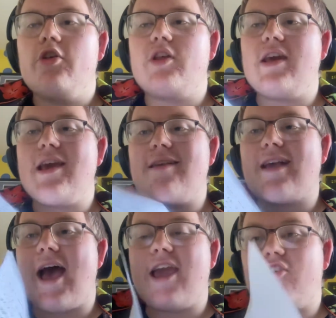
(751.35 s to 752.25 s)
She is
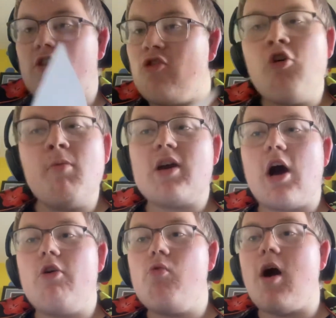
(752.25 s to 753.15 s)
just a normal
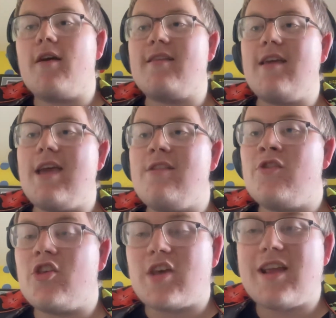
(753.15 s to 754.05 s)
girl who works
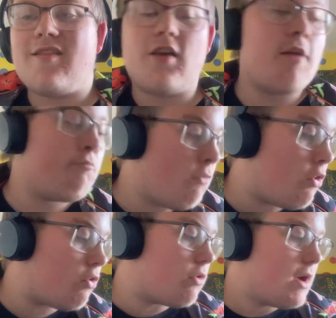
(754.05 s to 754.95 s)
in the Shady Side
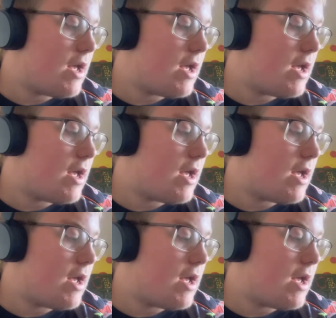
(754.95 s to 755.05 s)
Mall.